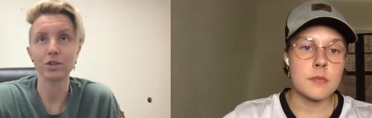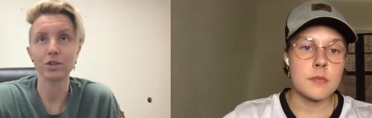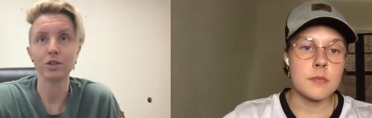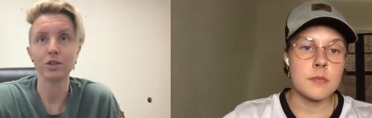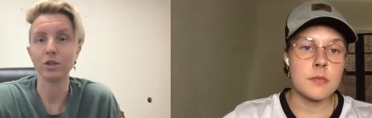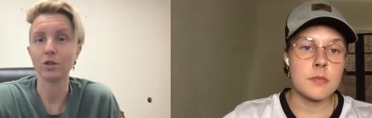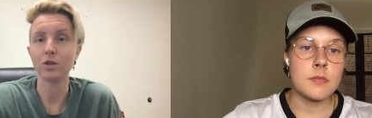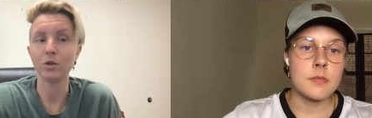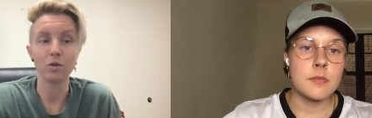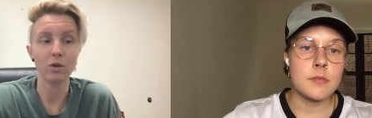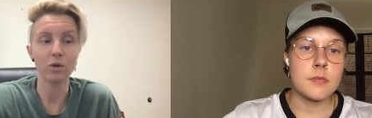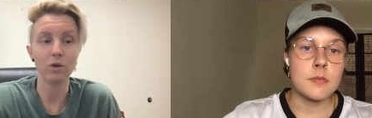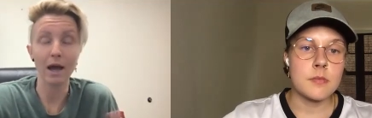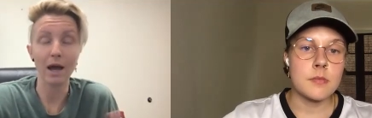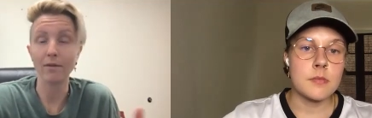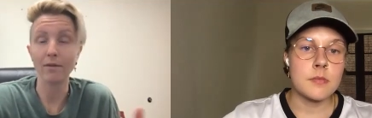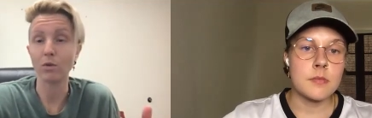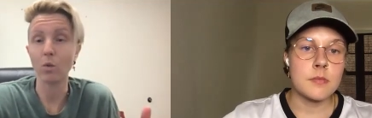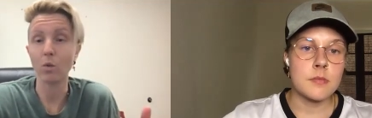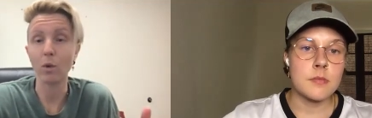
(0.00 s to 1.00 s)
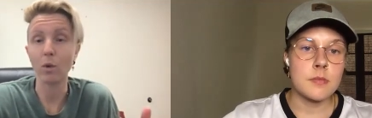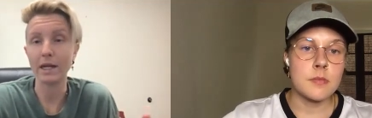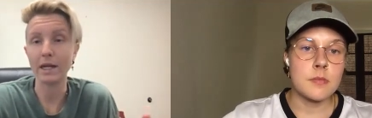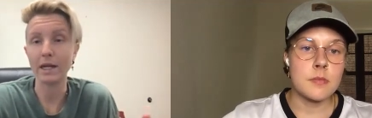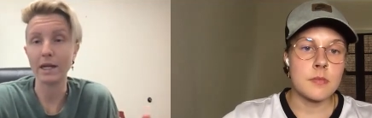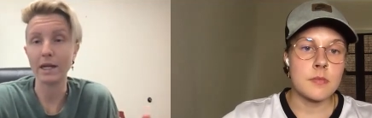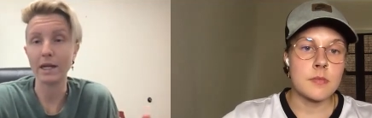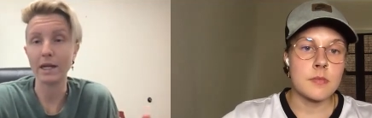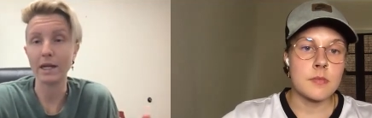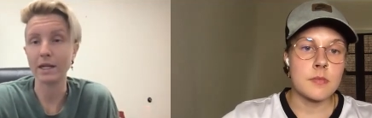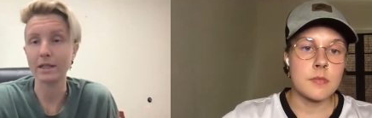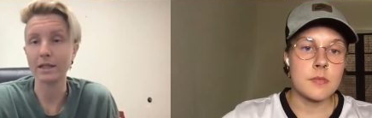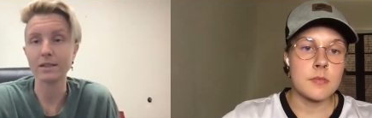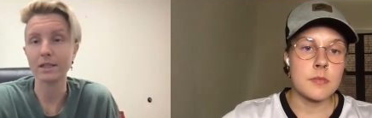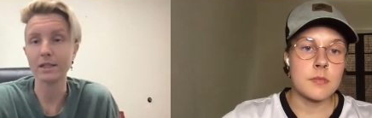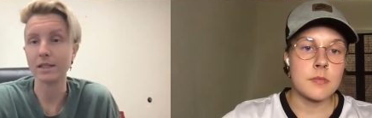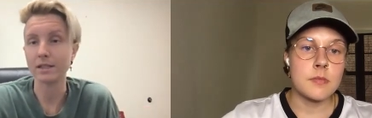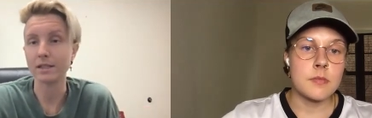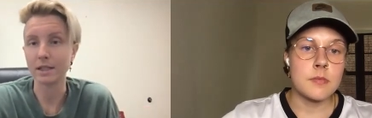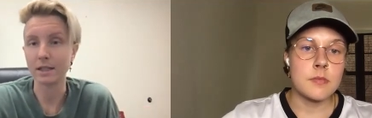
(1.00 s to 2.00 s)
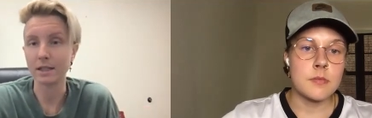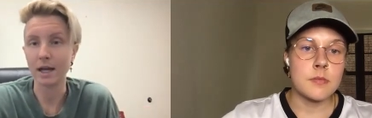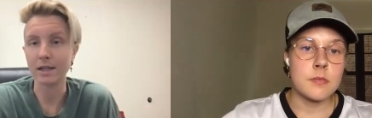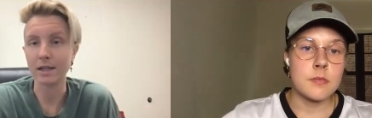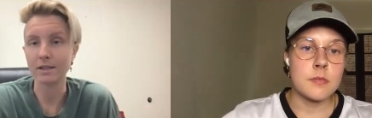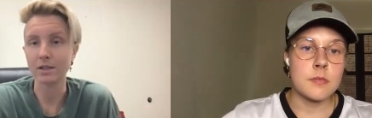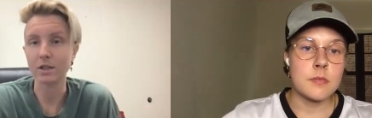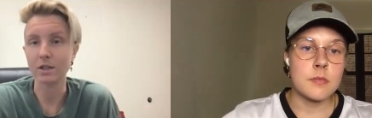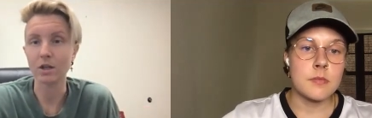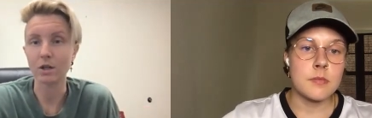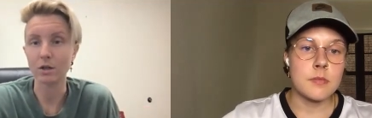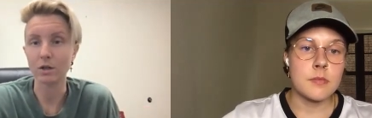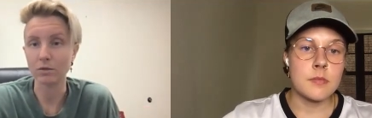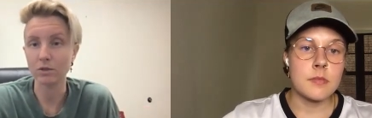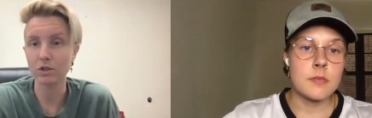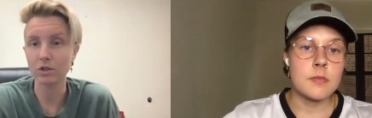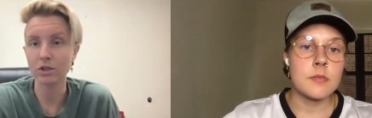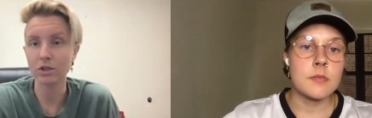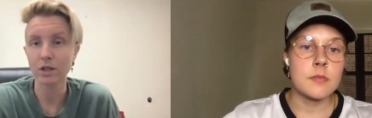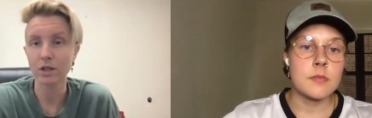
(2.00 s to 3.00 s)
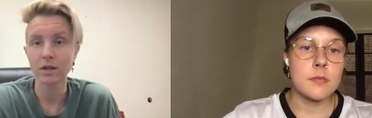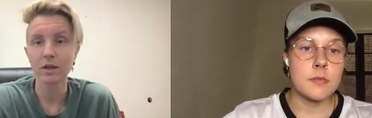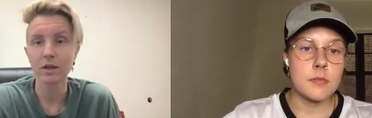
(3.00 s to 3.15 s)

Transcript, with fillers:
Speaker 1: to have a winning season as a coach.